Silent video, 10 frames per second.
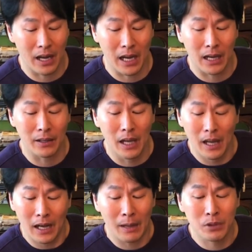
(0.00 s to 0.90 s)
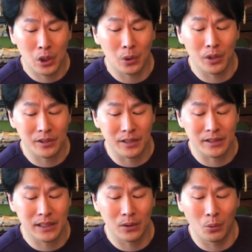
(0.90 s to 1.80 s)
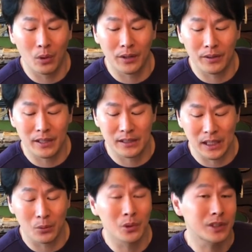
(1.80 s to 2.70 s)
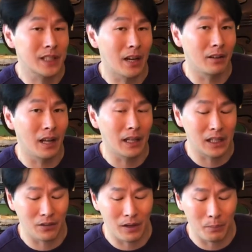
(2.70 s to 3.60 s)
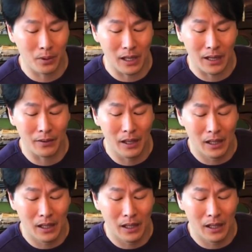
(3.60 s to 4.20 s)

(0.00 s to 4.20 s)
and I'm curious to see what this thing will sound like if I put on,